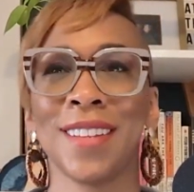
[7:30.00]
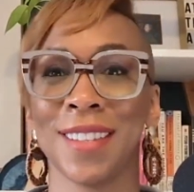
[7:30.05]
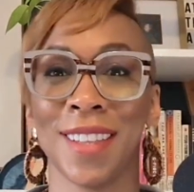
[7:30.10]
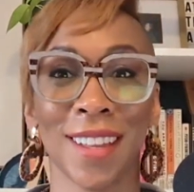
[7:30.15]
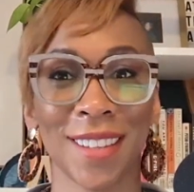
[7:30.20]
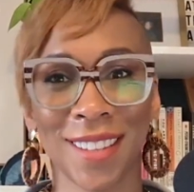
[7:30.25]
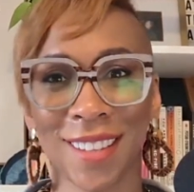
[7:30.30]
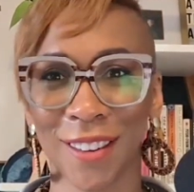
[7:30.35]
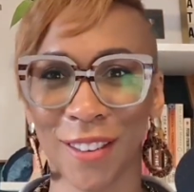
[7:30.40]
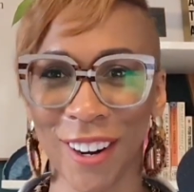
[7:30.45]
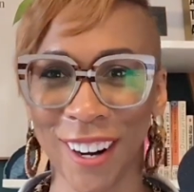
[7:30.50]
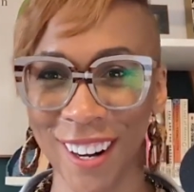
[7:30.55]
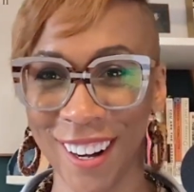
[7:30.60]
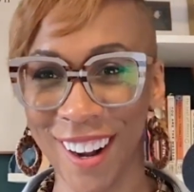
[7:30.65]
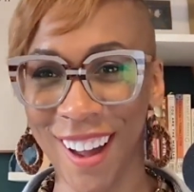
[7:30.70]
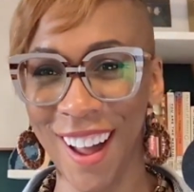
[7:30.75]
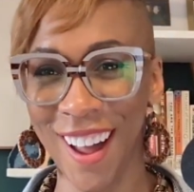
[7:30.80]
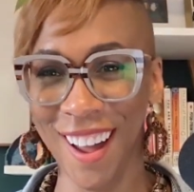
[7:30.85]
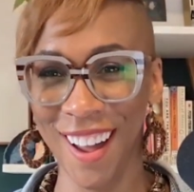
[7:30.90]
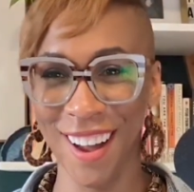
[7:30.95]
That's the word.
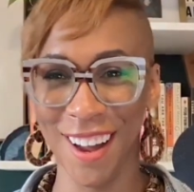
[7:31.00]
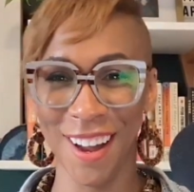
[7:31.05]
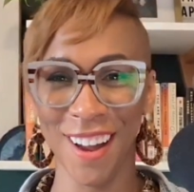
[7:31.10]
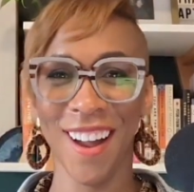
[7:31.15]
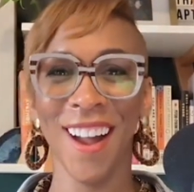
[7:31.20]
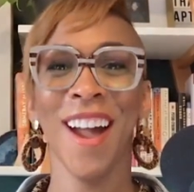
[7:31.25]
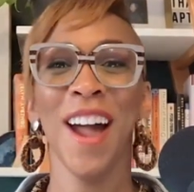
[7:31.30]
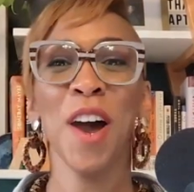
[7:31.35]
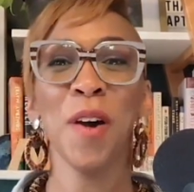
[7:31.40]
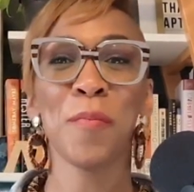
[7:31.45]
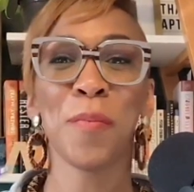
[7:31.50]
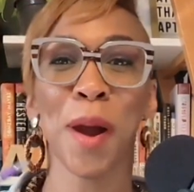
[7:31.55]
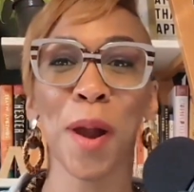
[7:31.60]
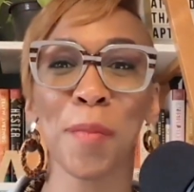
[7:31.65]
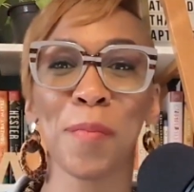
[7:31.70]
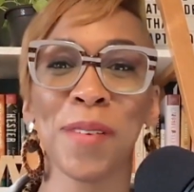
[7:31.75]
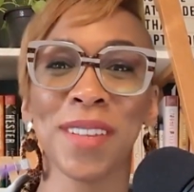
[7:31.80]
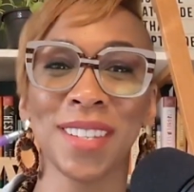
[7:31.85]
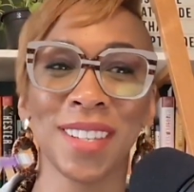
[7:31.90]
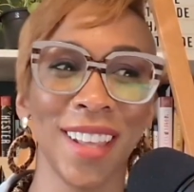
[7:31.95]

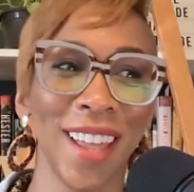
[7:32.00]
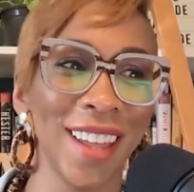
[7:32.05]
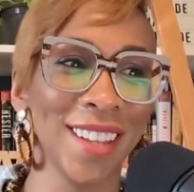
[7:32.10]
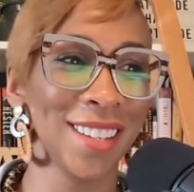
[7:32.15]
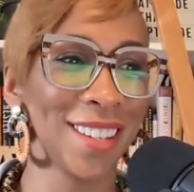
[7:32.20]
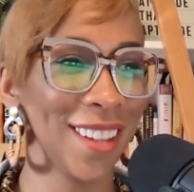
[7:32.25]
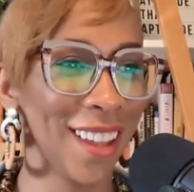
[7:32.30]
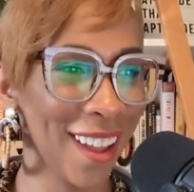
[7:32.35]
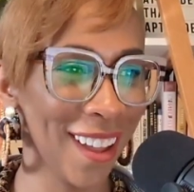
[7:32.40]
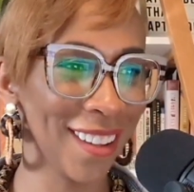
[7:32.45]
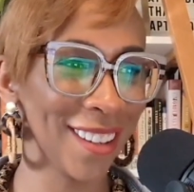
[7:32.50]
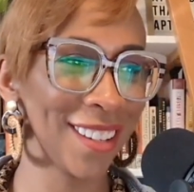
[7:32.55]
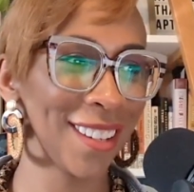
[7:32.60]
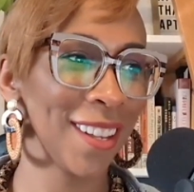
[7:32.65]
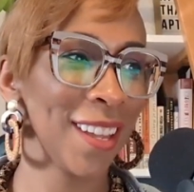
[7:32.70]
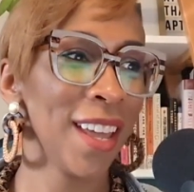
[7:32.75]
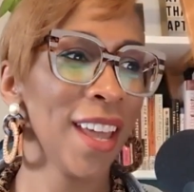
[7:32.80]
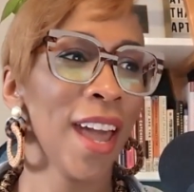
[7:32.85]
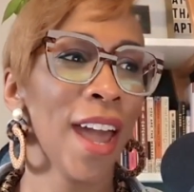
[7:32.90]
Purposelessness.